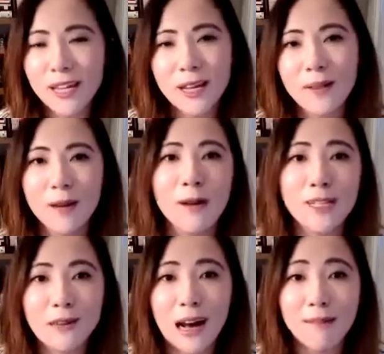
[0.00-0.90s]
like when
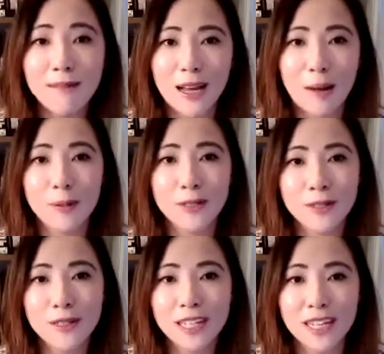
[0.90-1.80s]
do you have the
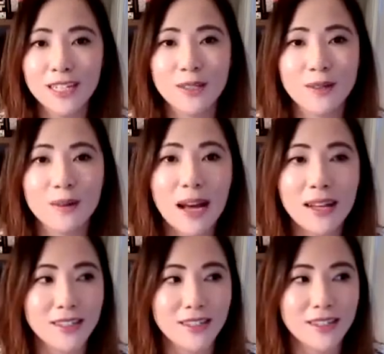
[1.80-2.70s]
opportunity to
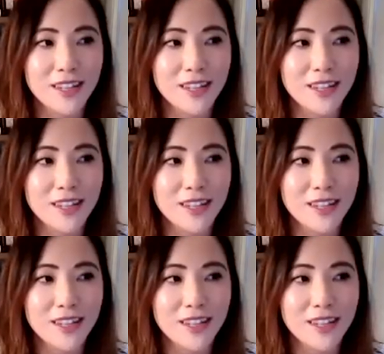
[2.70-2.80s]
ask